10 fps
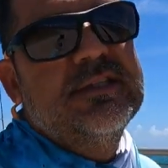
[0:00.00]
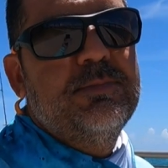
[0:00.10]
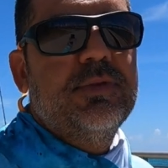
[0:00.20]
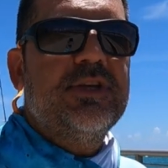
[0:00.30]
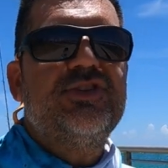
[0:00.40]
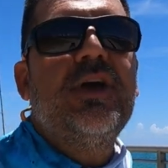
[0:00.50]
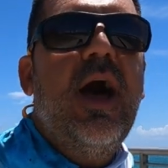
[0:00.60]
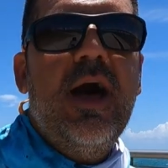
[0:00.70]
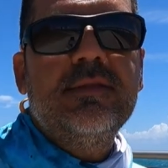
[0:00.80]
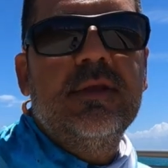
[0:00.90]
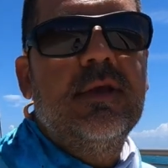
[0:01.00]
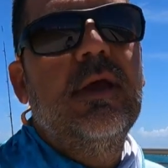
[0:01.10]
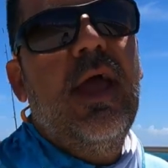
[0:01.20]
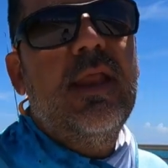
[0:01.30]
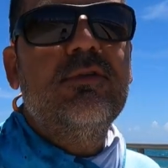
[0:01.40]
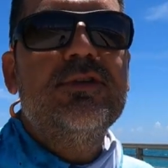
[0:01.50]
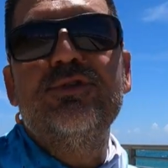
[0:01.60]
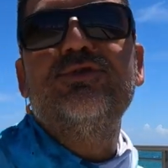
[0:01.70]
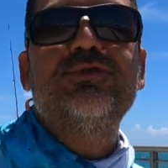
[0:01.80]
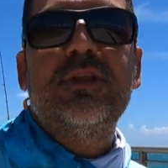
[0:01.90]
split shot, and he
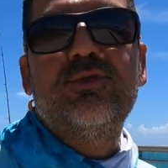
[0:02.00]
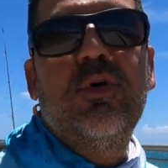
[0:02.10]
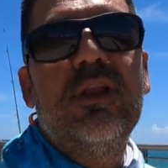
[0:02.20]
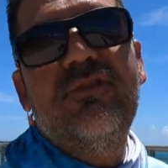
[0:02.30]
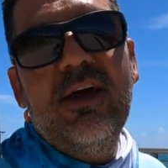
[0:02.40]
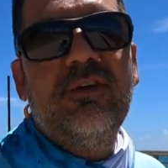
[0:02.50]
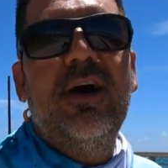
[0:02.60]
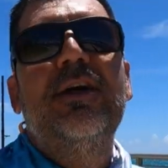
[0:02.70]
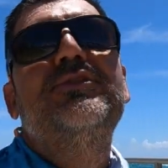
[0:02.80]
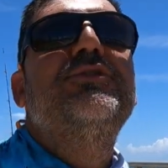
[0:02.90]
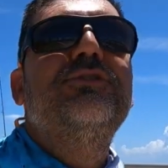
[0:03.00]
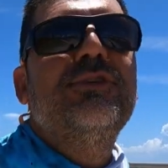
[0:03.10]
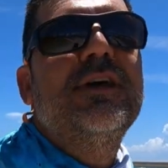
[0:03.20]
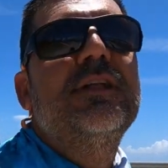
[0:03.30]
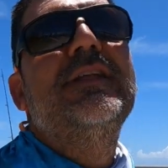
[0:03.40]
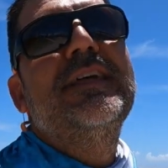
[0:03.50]
was using a 2500 reel.